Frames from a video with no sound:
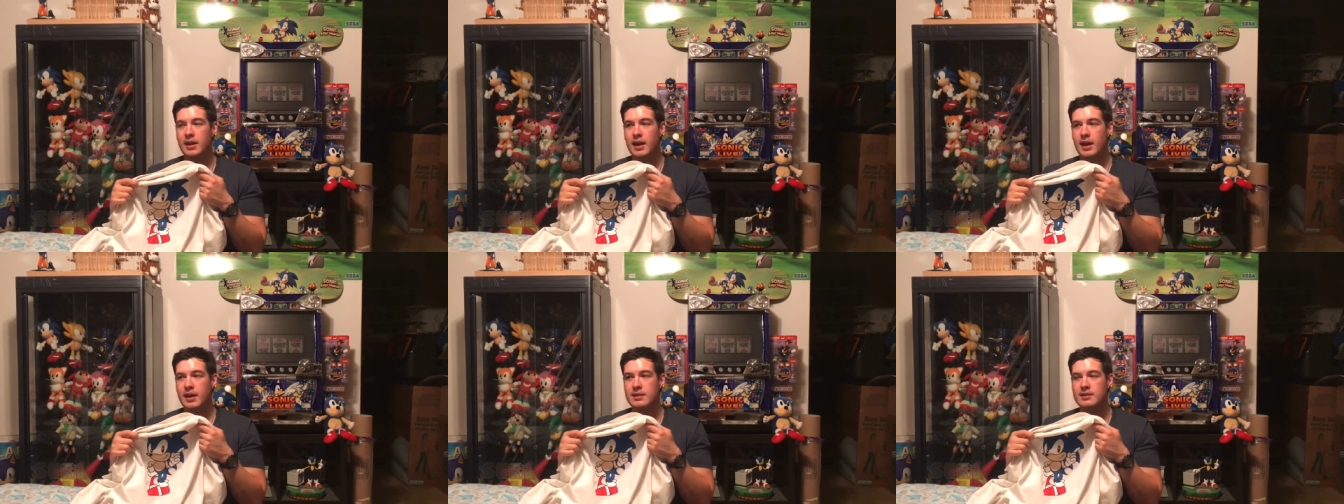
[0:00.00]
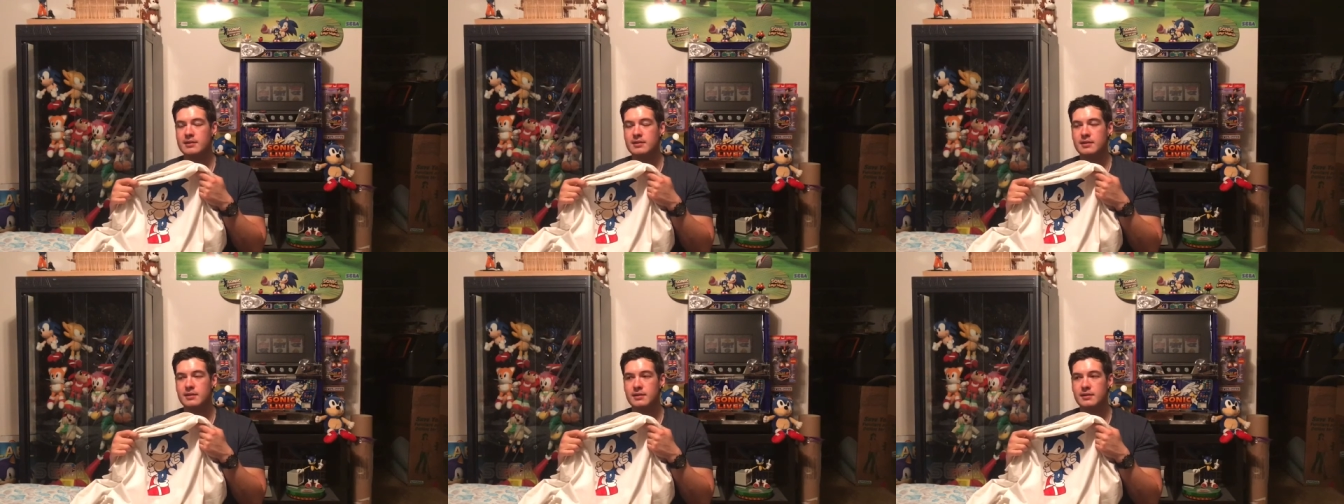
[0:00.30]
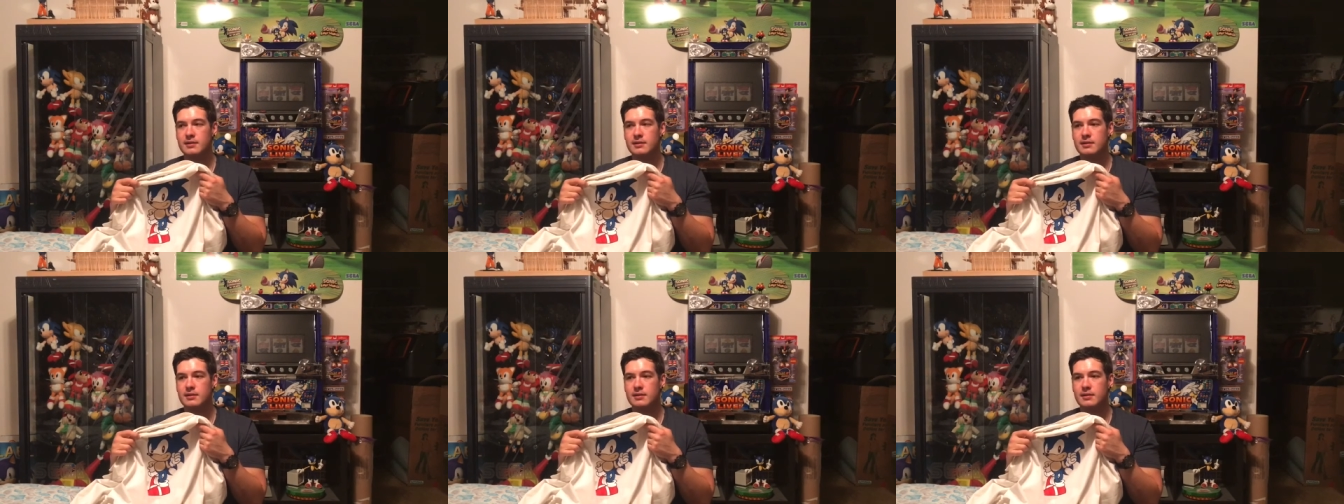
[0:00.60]

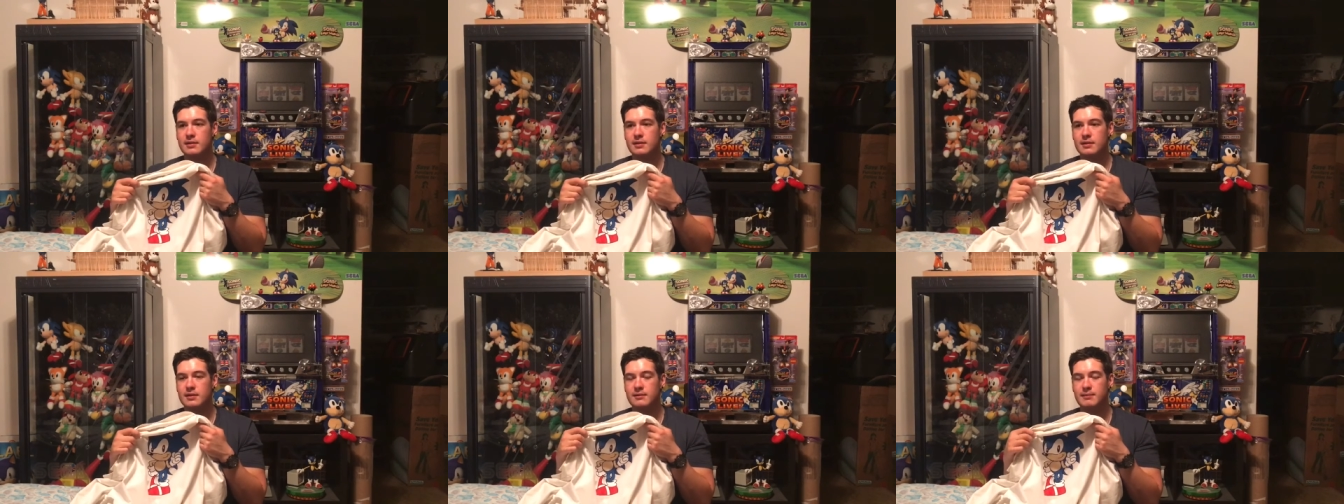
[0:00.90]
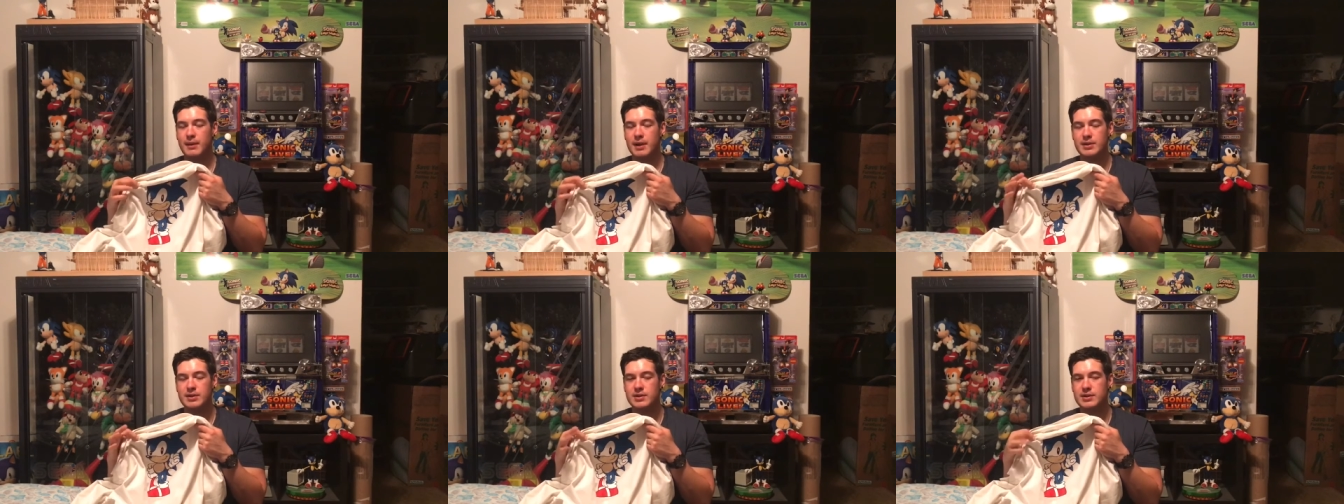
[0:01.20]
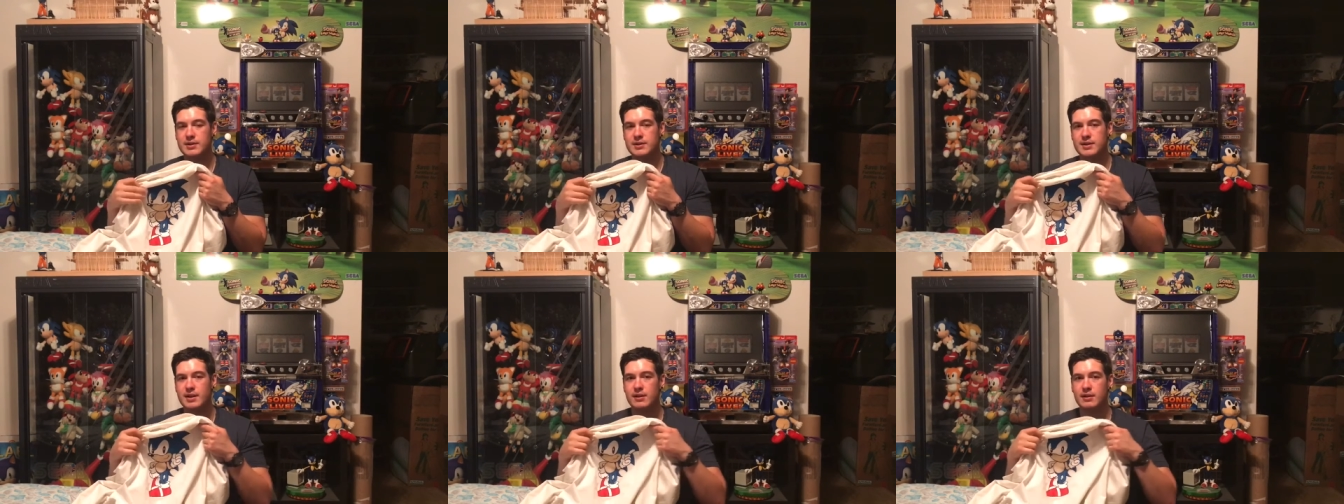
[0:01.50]

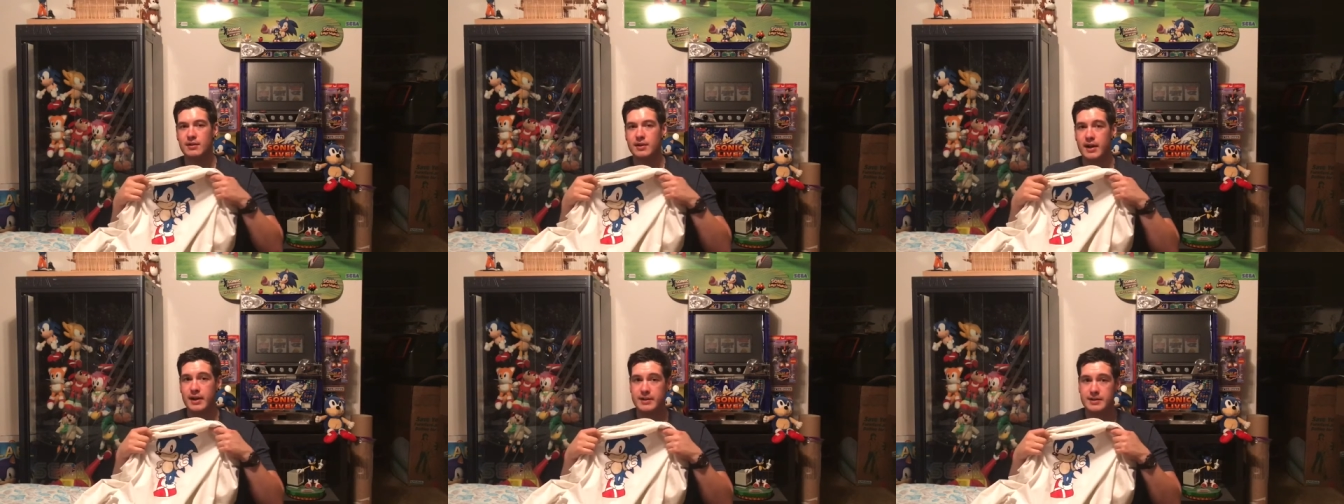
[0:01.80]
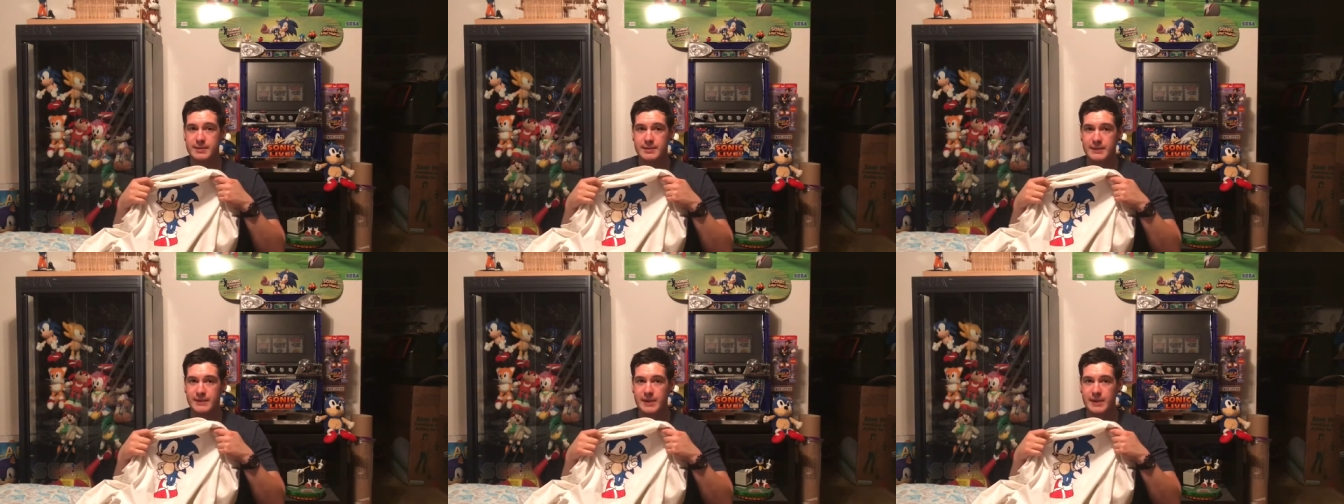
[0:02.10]
messaged the seller and asked them